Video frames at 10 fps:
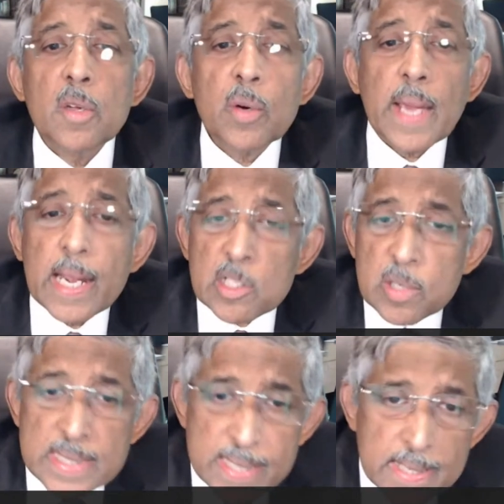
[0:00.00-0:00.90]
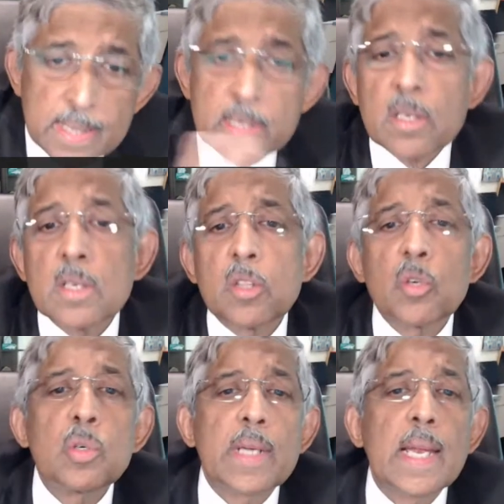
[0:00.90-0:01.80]
You can actually send it
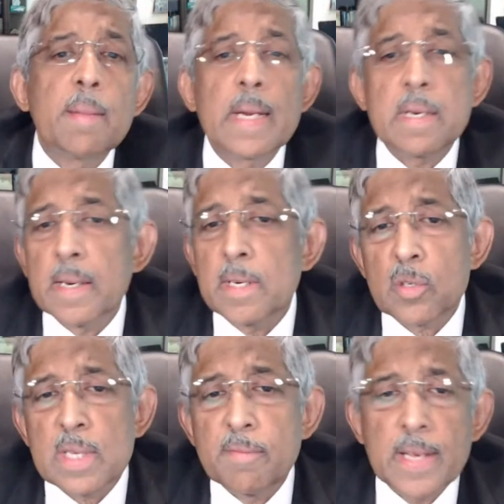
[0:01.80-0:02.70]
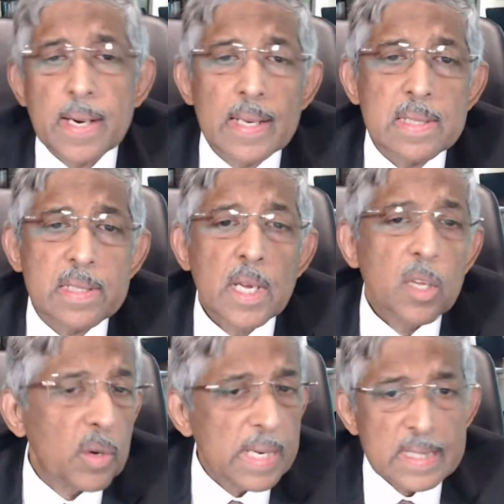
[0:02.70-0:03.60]
through telemetry to somewhere else.
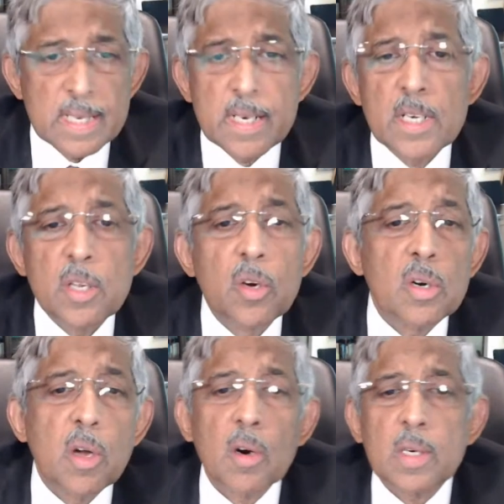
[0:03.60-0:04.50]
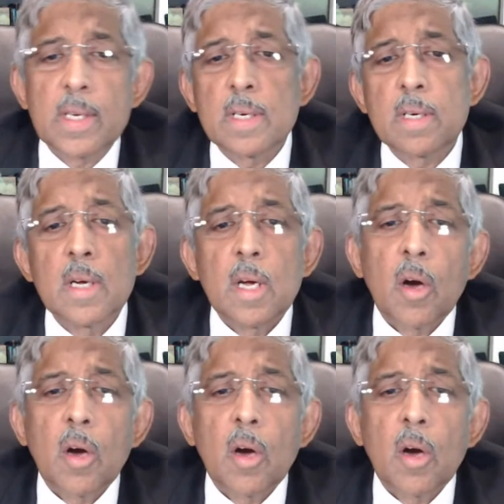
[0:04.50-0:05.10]
You can send it to your doctor.